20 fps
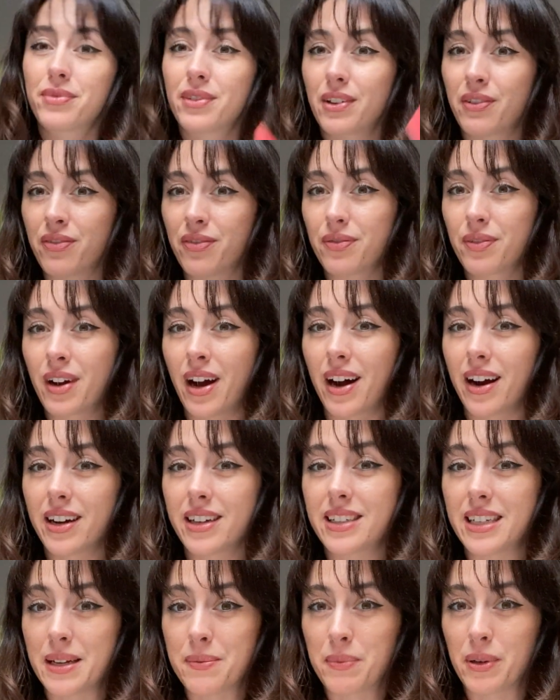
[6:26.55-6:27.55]
The
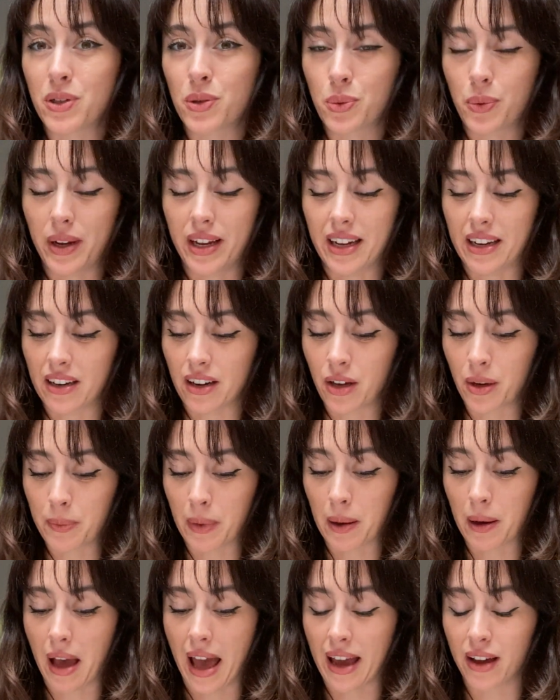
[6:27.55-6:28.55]
card in between
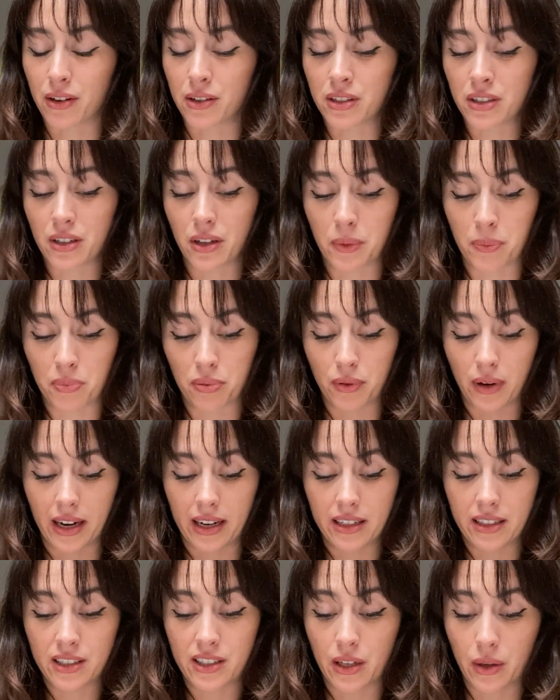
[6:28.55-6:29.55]
coming out
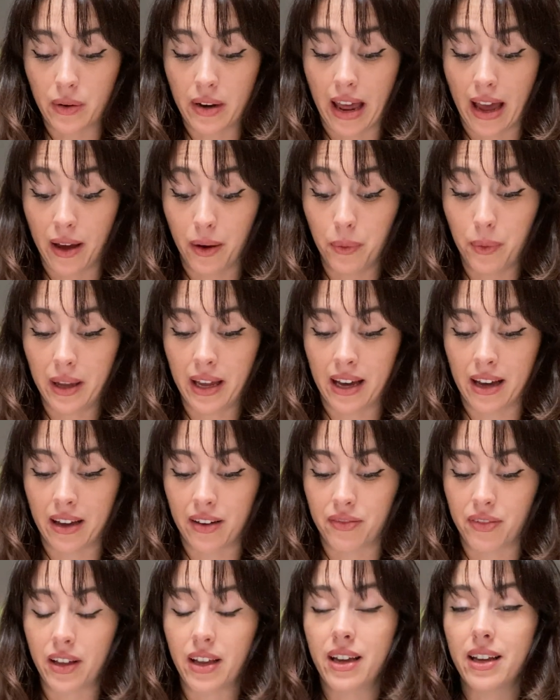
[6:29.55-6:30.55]
upright. So now we
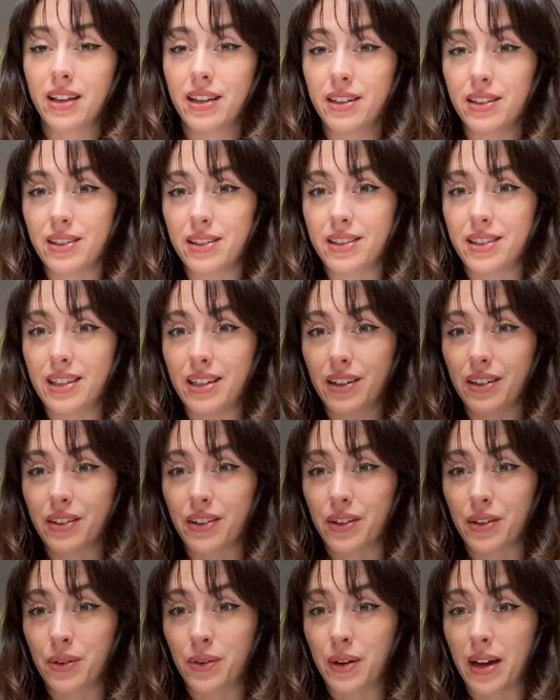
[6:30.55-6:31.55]
have
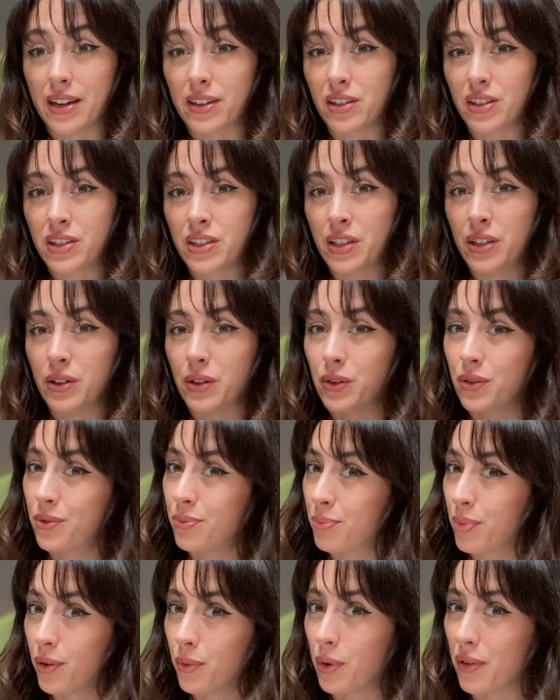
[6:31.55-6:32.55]
0 and 2,
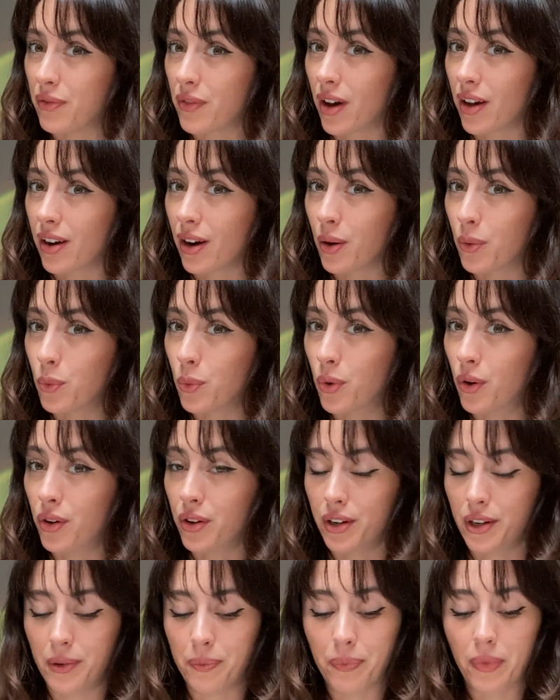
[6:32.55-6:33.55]
but we've got our
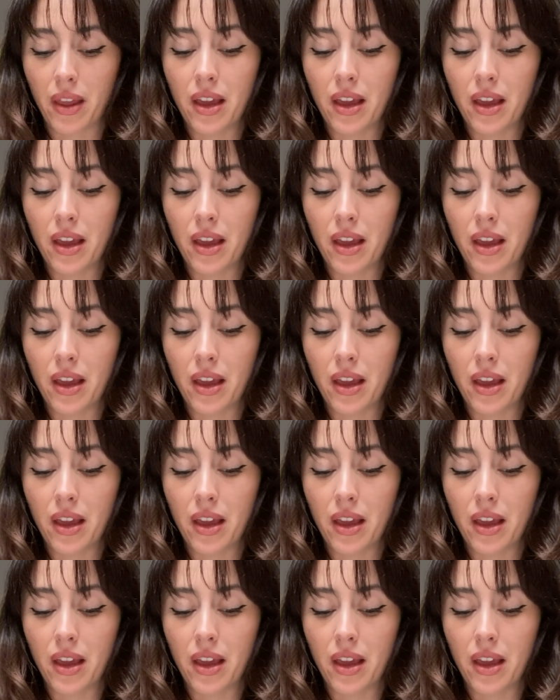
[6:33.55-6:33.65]
1.